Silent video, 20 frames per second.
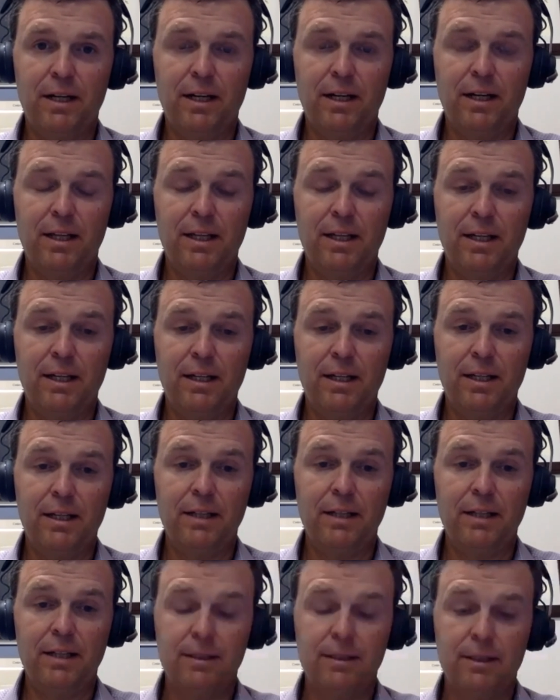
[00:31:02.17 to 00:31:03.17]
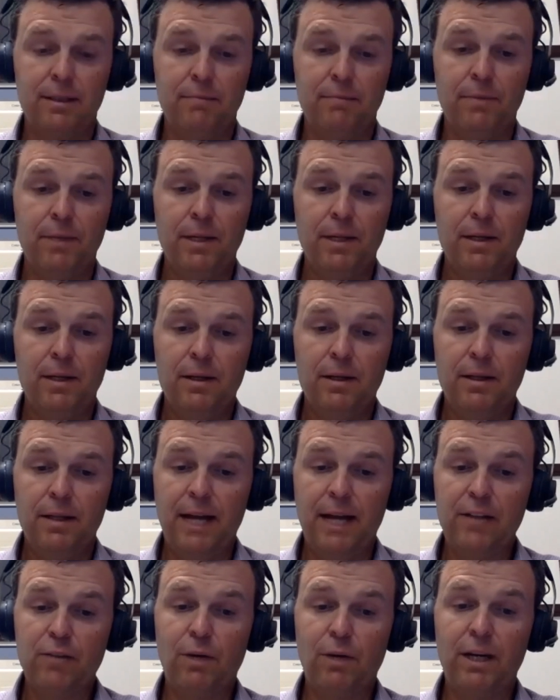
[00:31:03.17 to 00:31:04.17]
And I think that um,
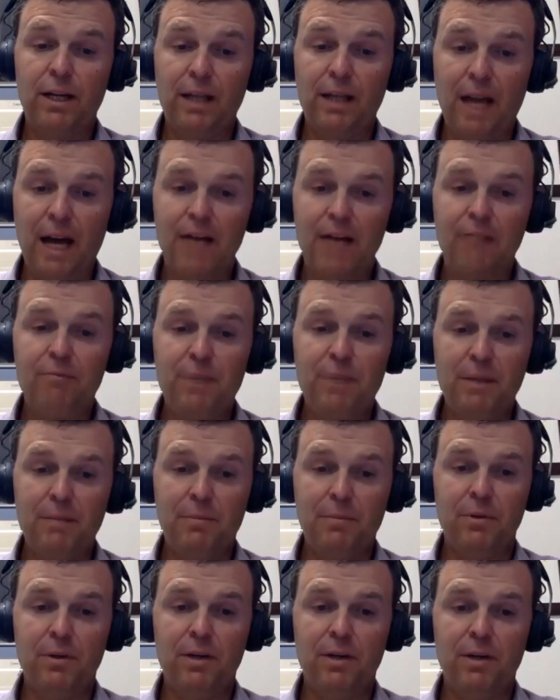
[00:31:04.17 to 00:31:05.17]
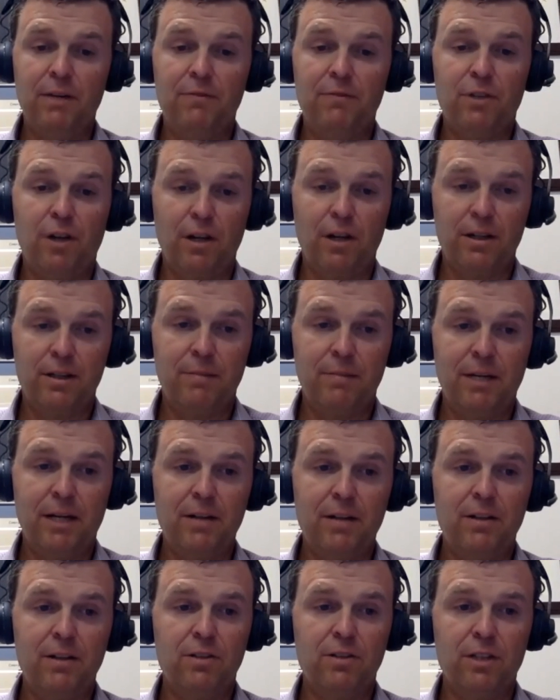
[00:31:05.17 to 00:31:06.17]
that's why a lot of people have talked
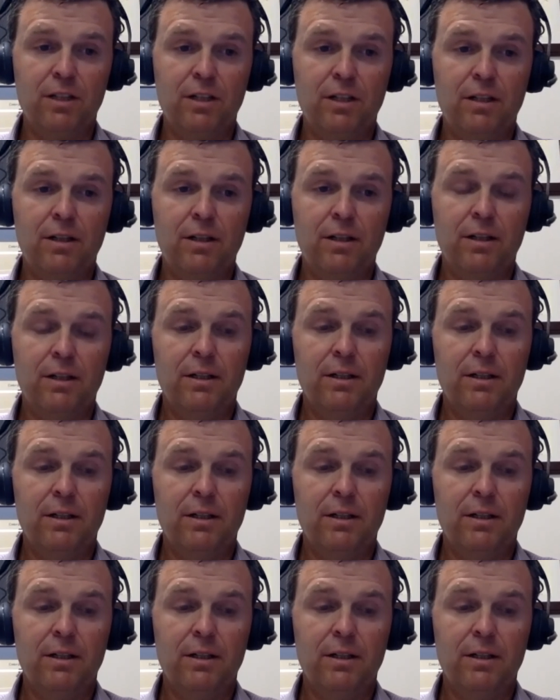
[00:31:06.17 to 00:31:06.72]
about using